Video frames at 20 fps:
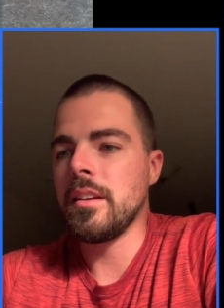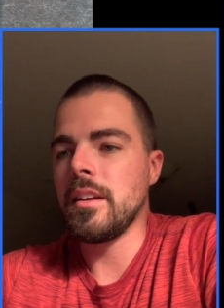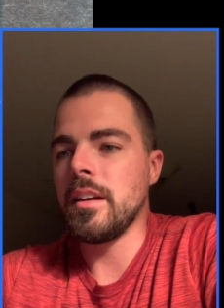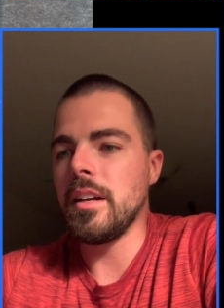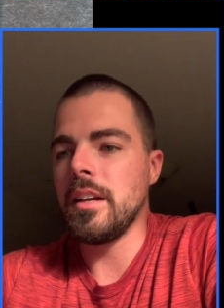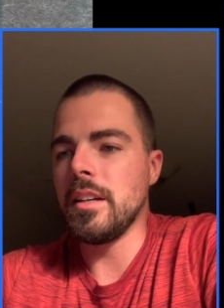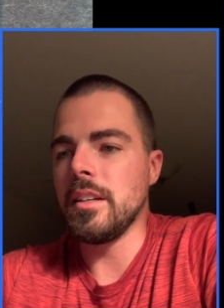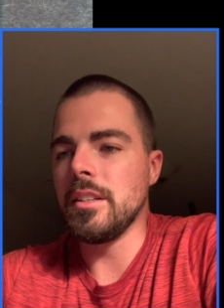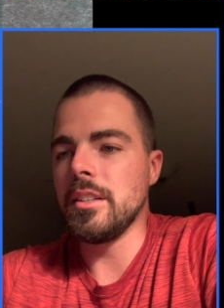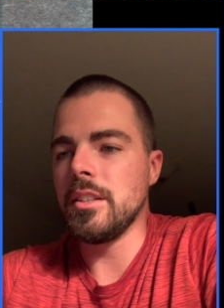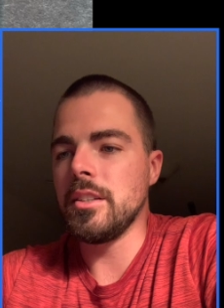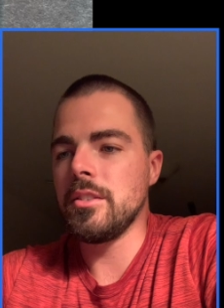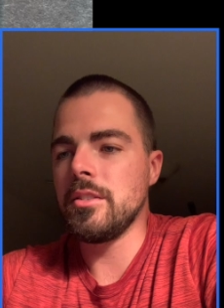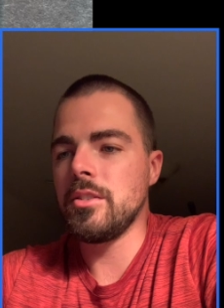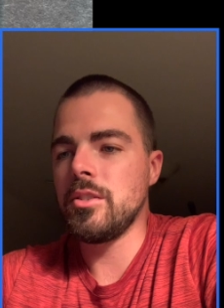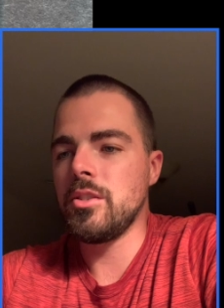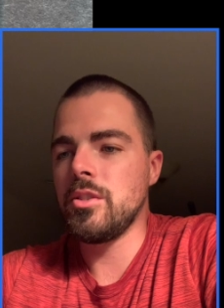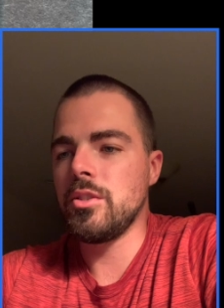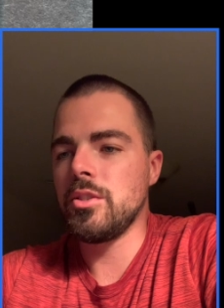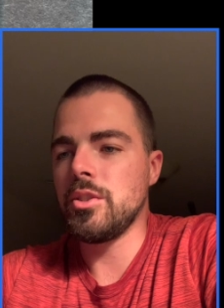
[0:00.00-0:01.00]
Uh,
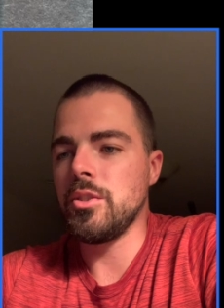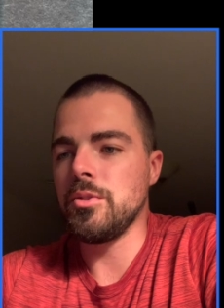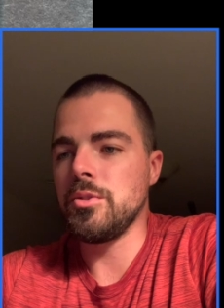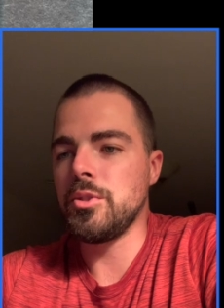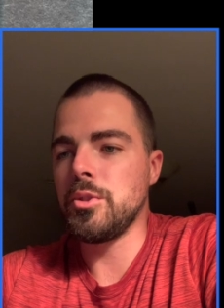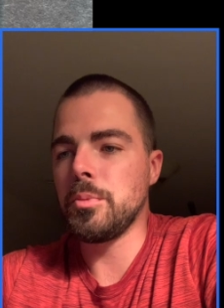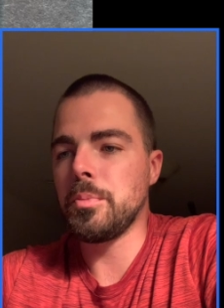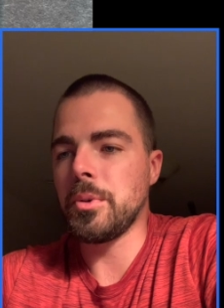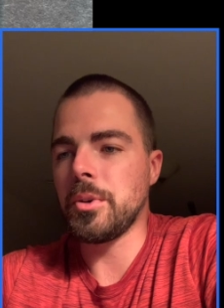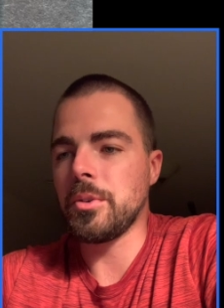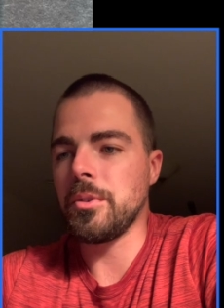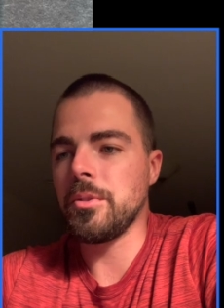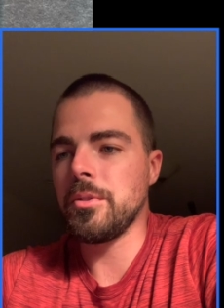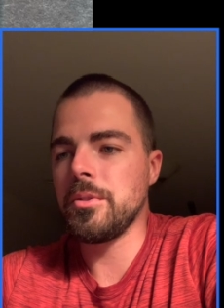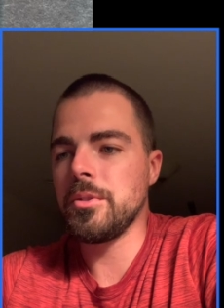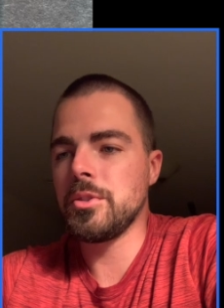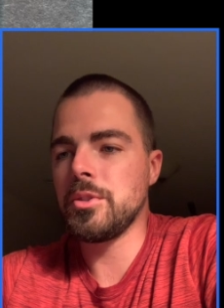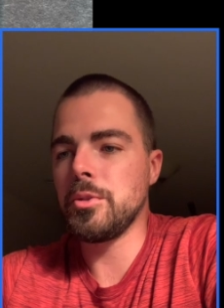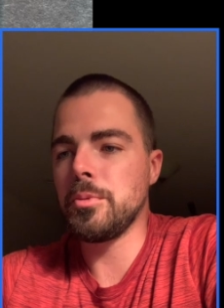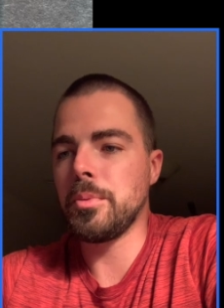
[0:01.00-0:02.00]
so super
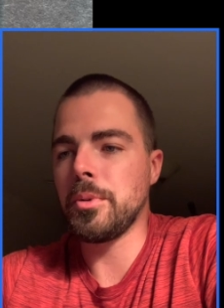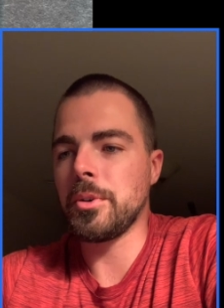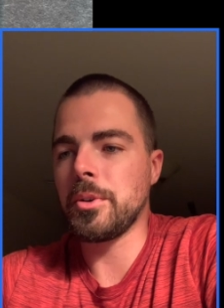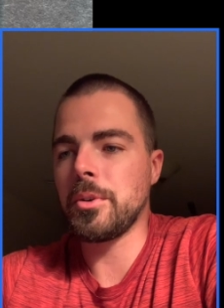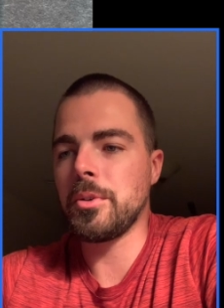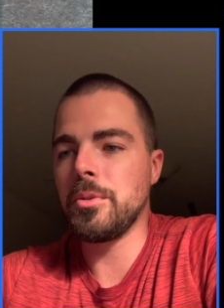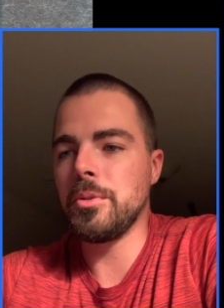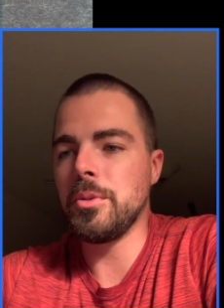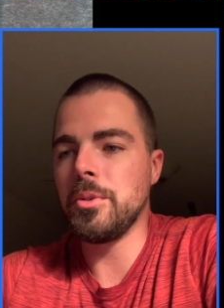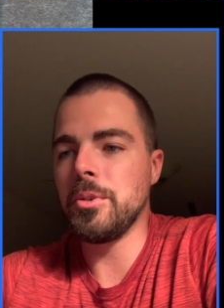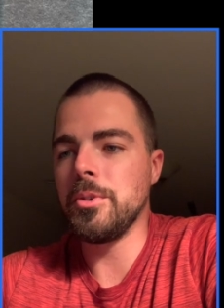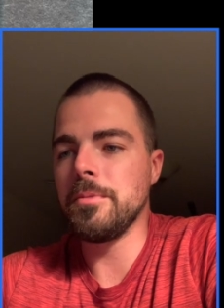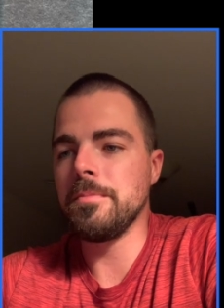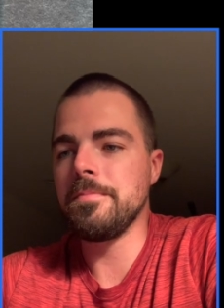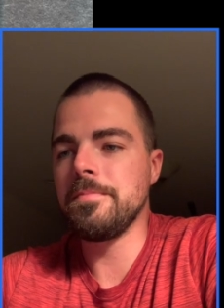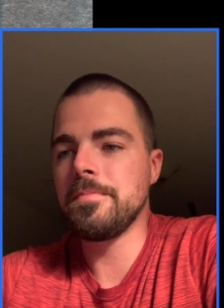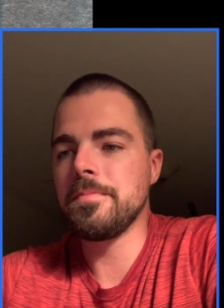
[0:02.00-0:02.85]
super cool